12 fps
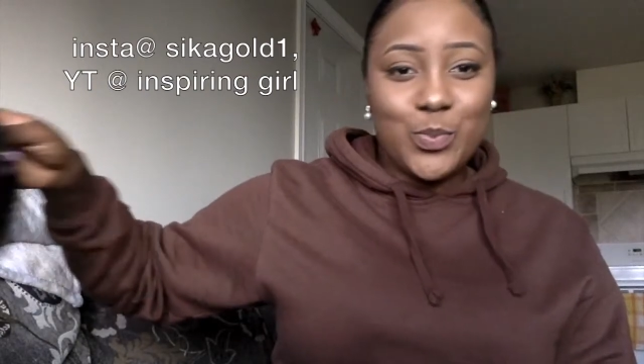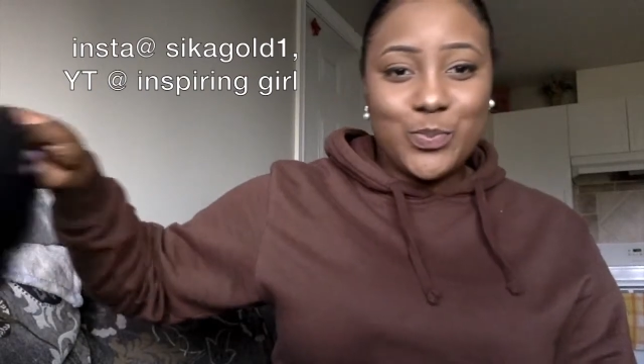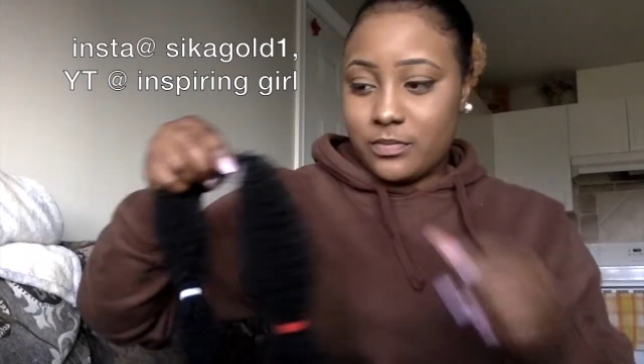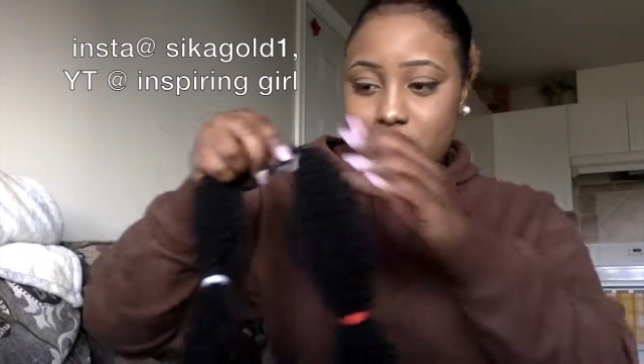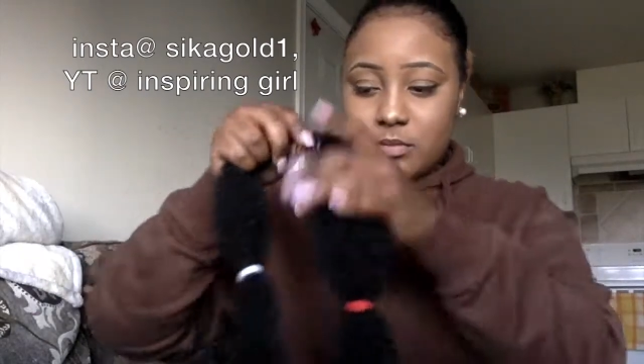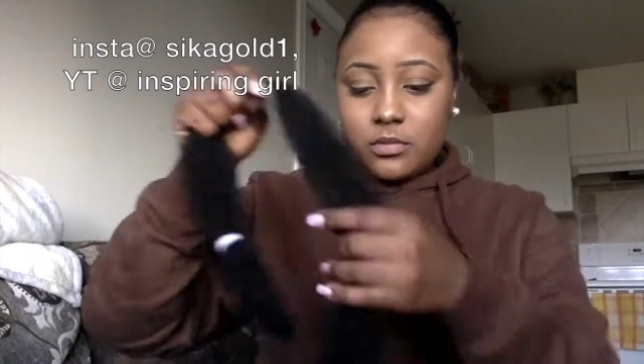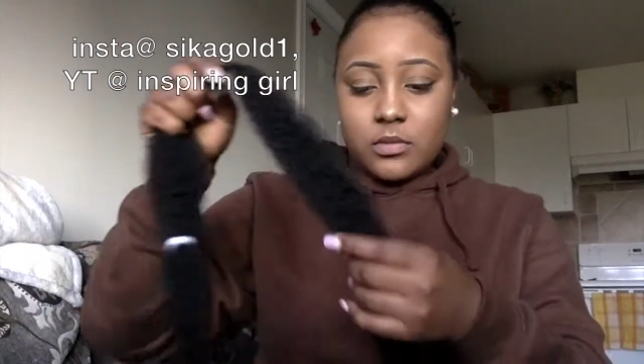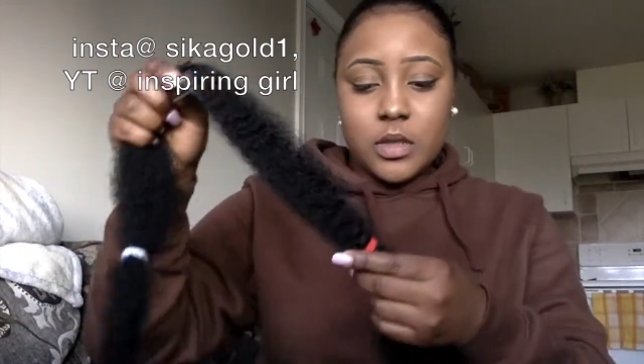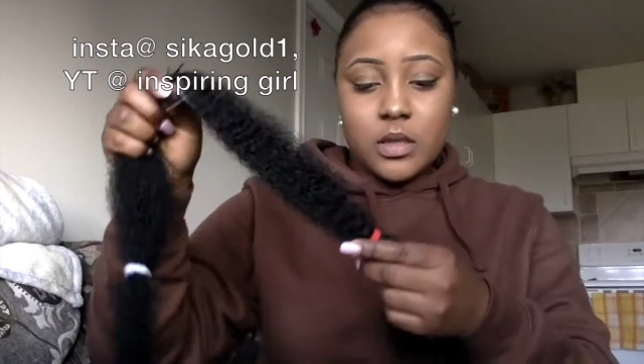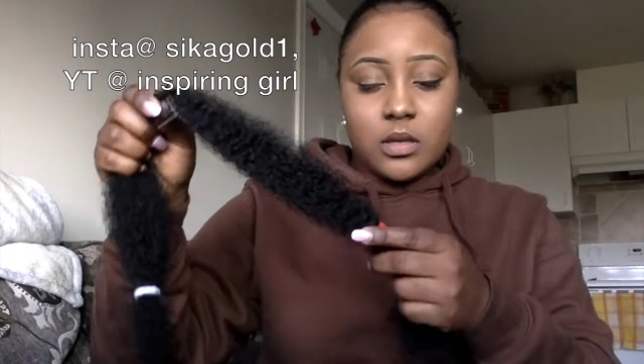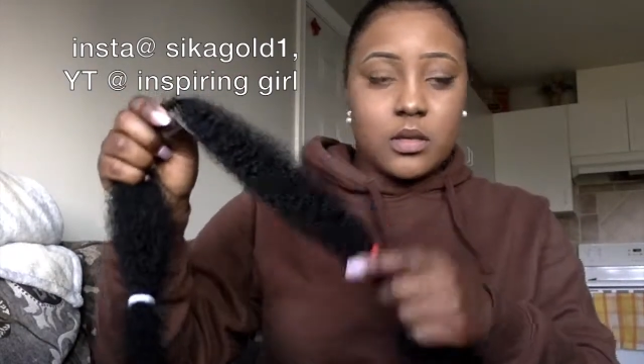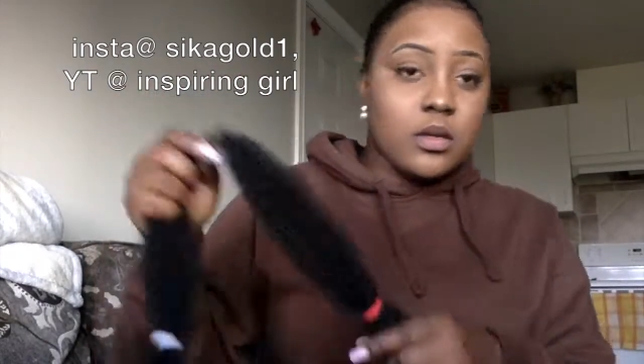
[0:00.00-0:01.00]
I was
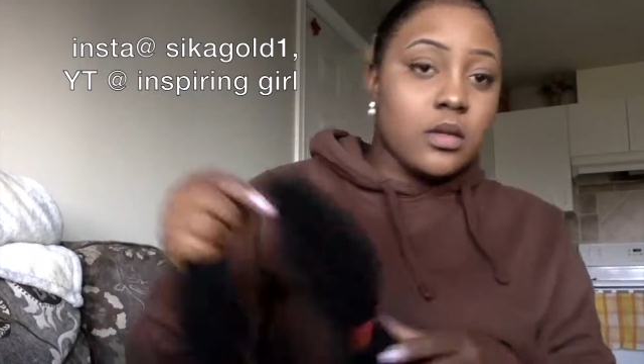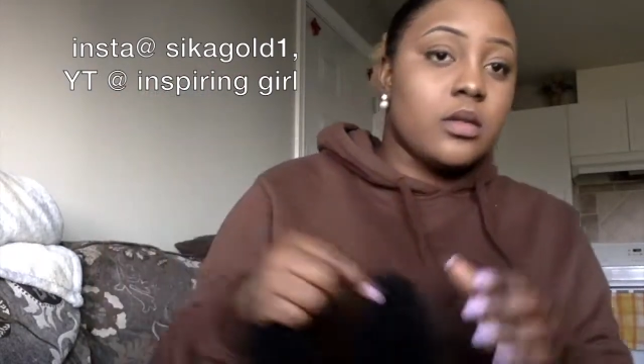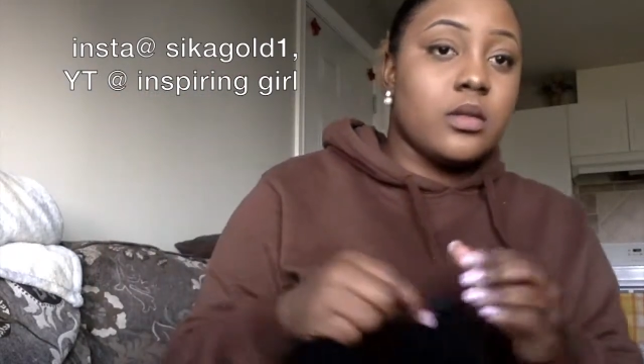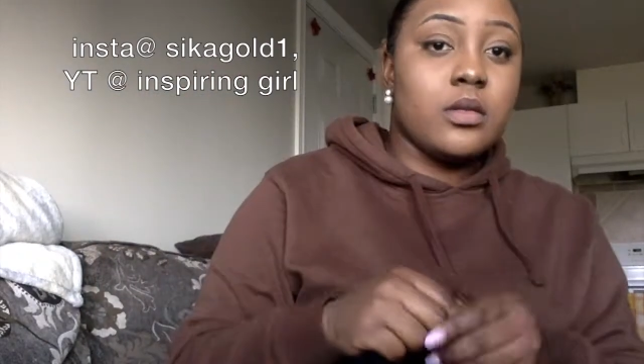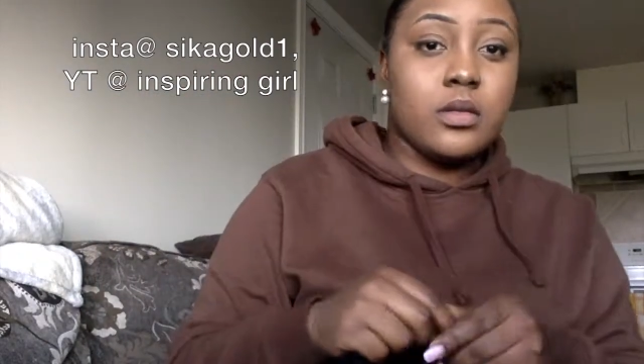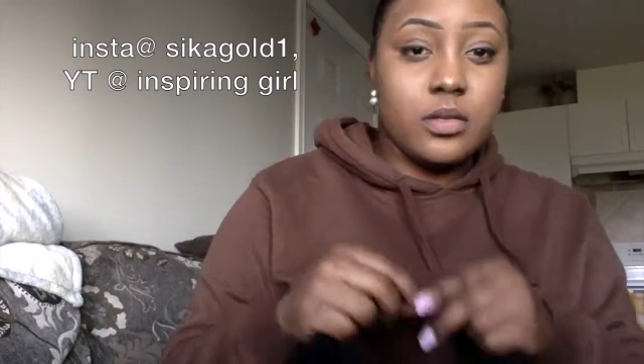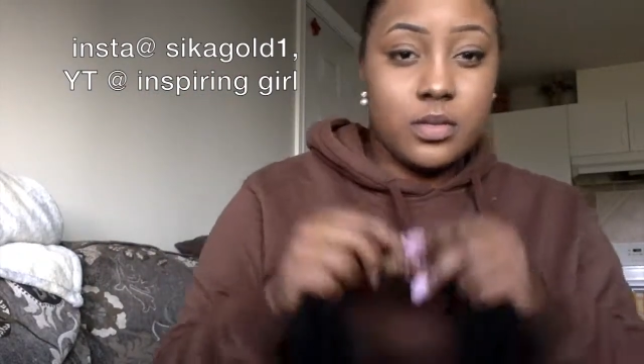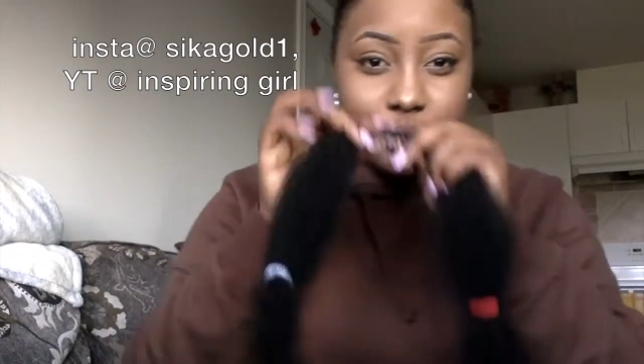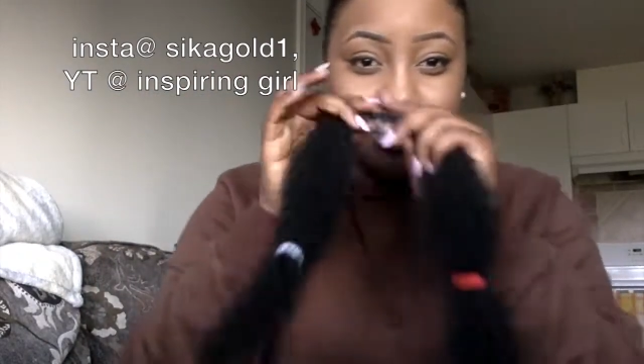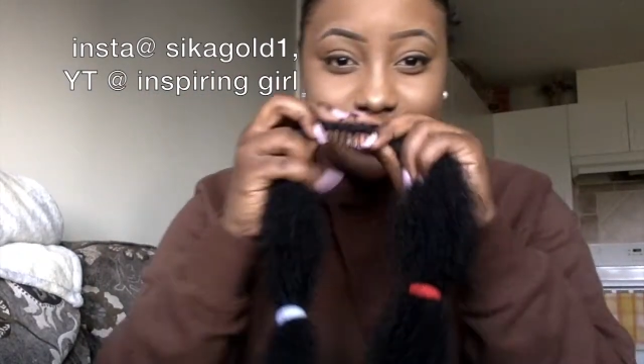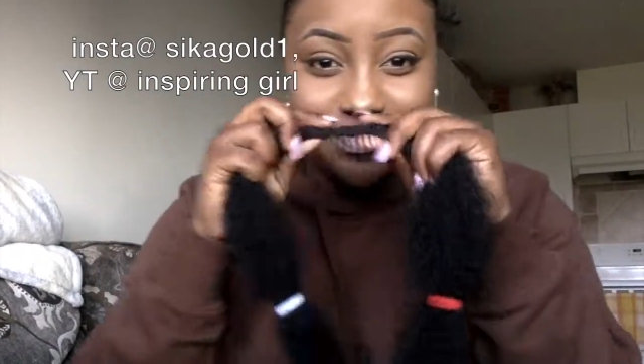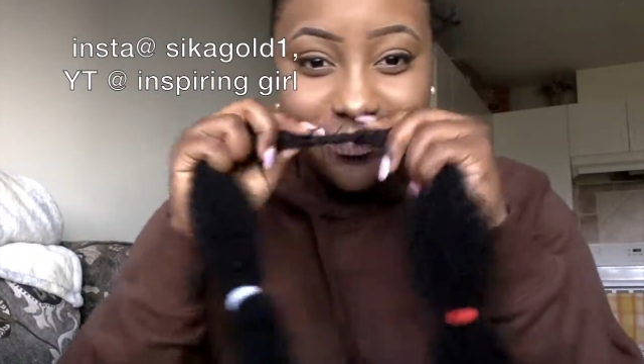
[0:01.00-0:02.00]
laughing at my
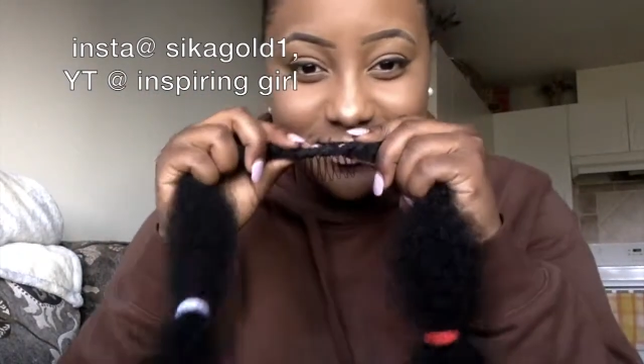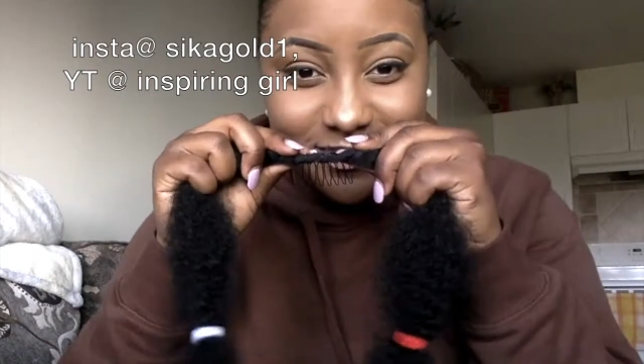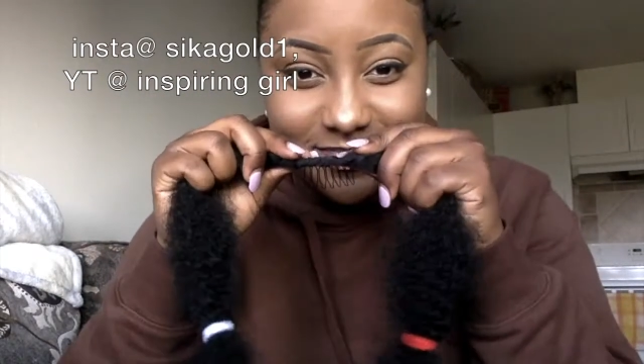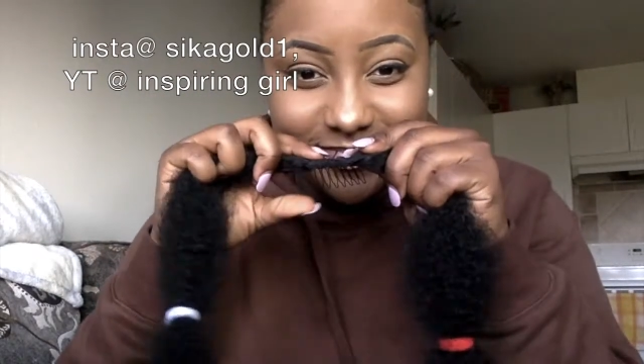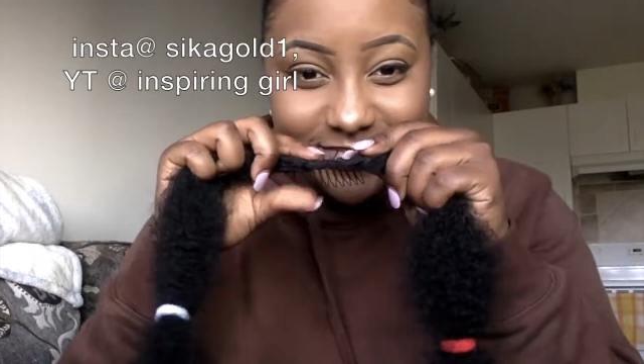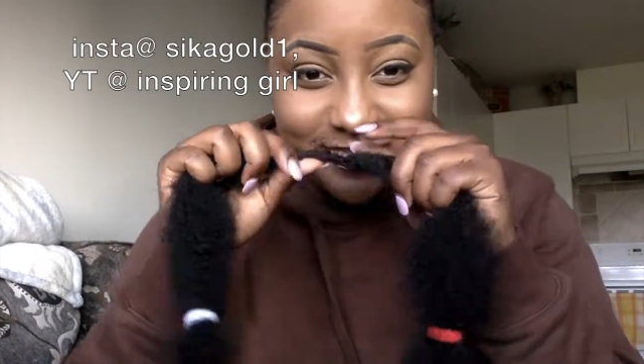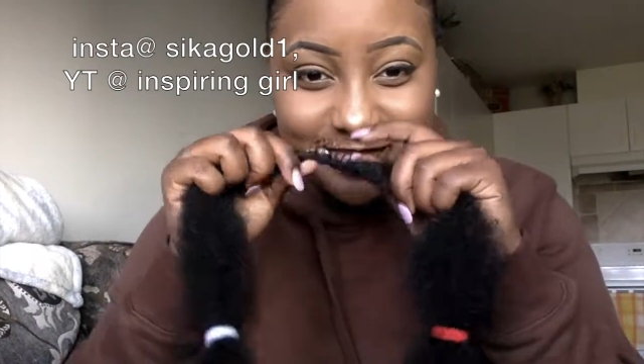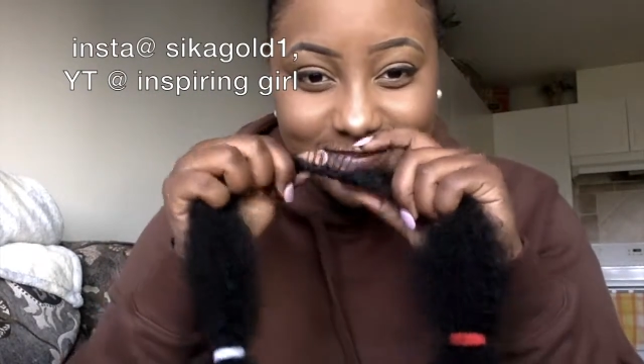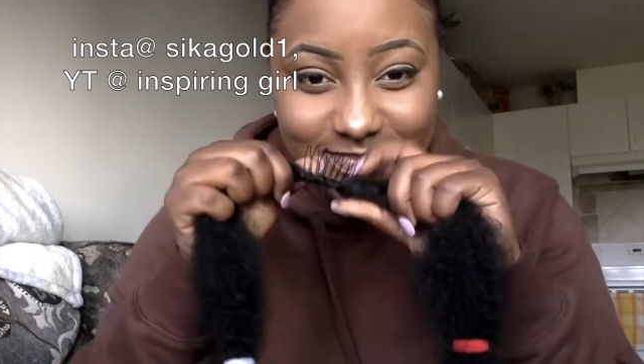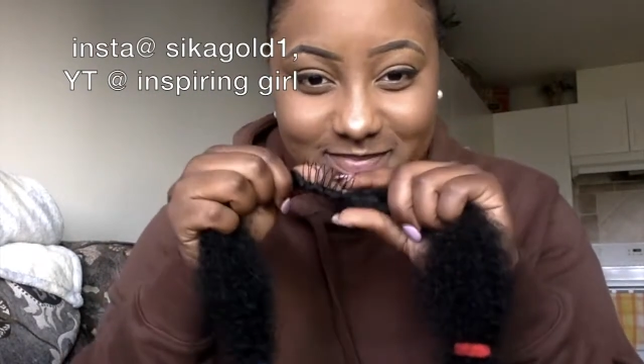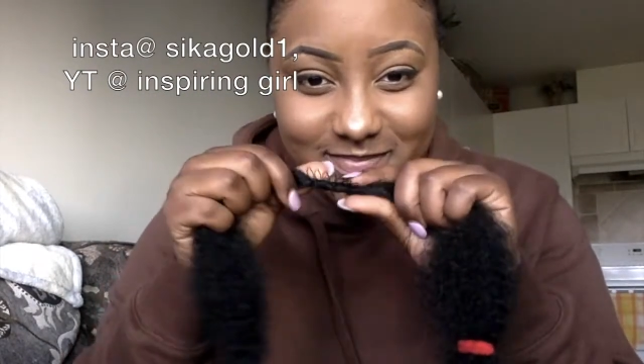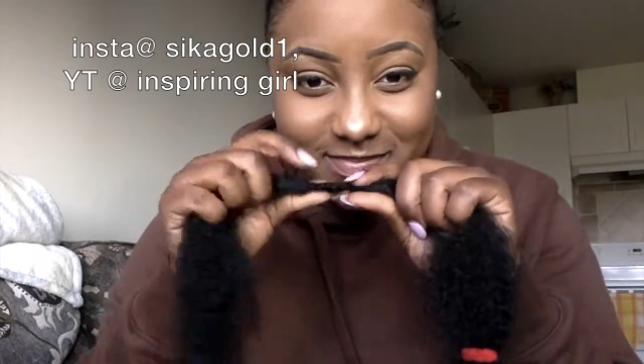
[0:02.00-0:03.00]
facial expression
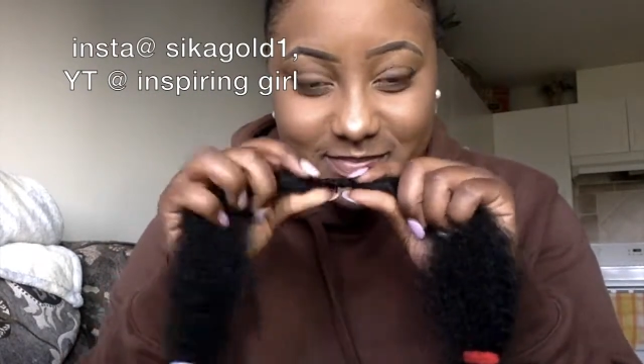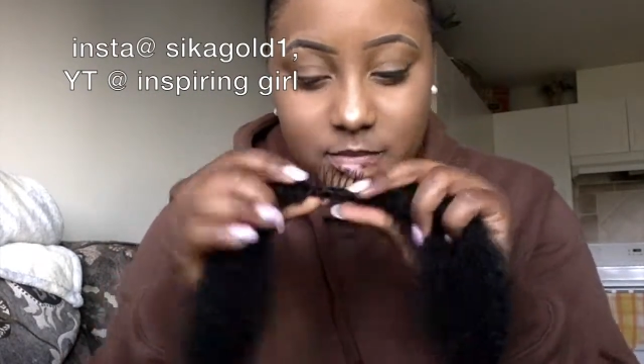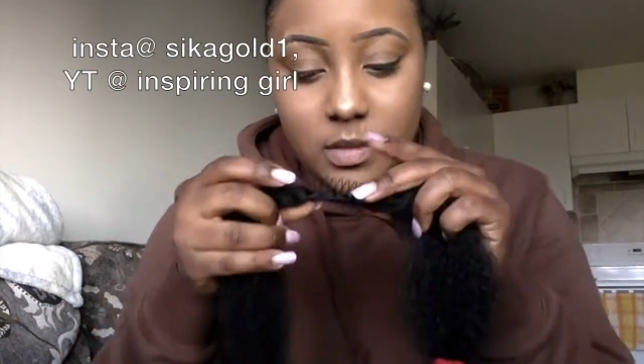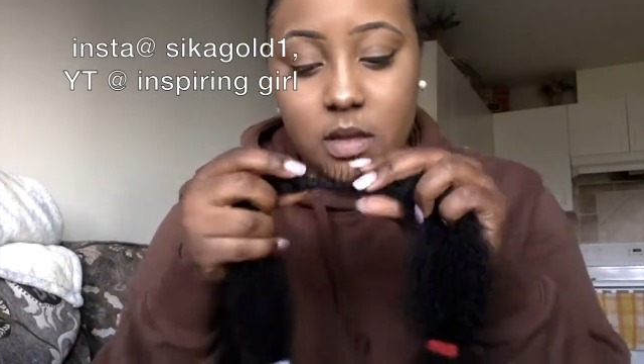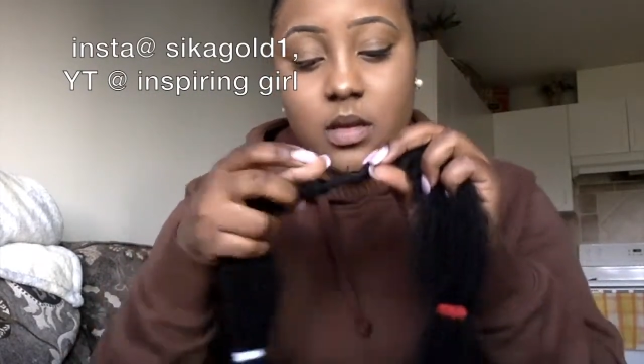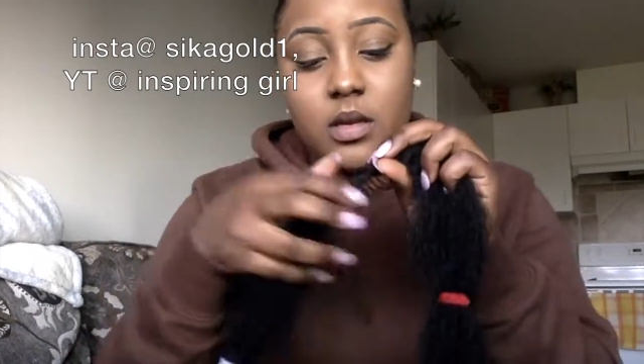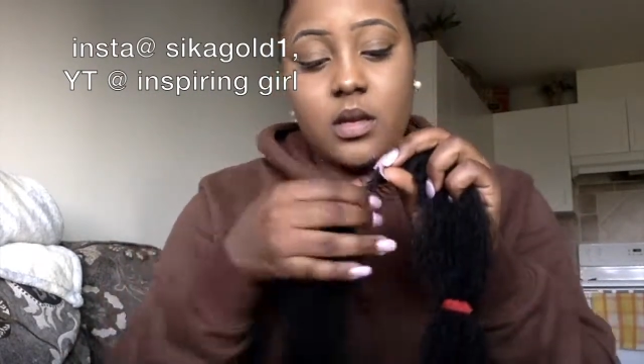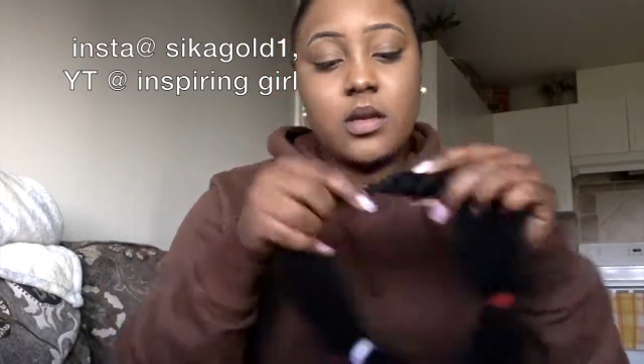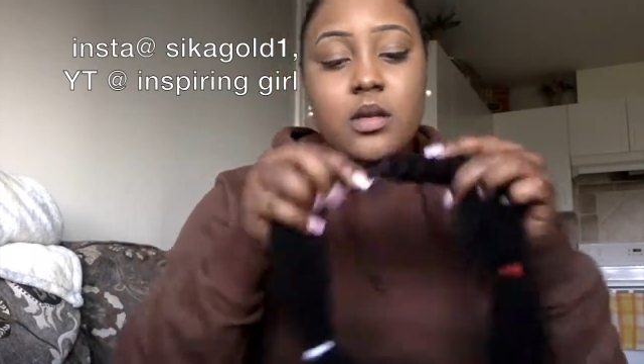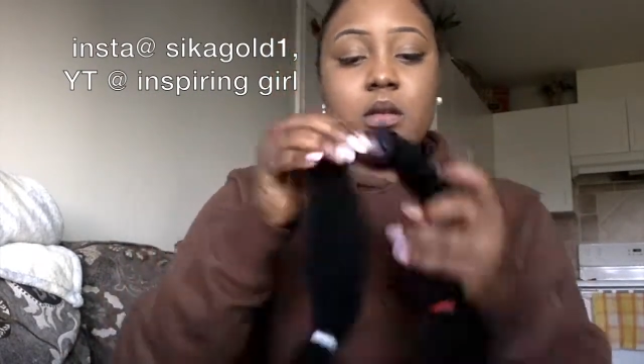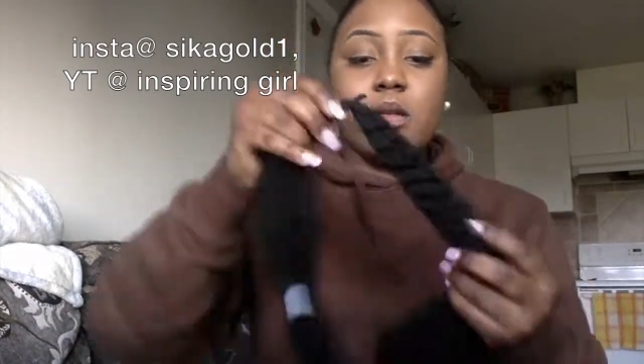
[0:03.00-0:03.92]
after. So here